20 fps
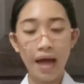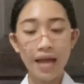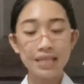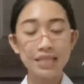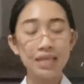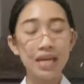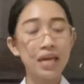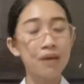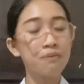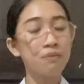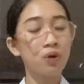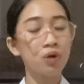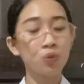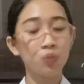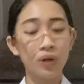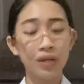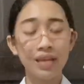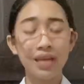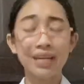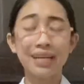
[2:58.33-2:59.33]
a table
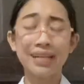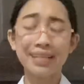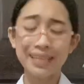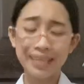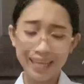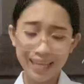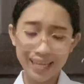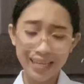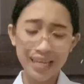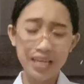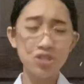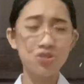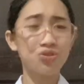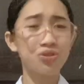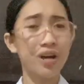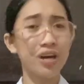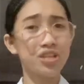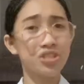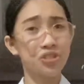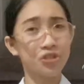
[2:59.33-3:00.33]
with a clean and
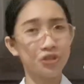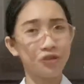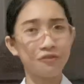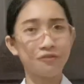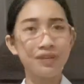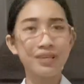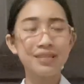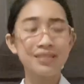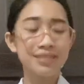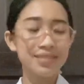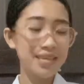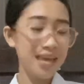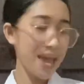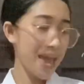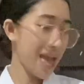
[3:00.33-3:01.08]
dry surface.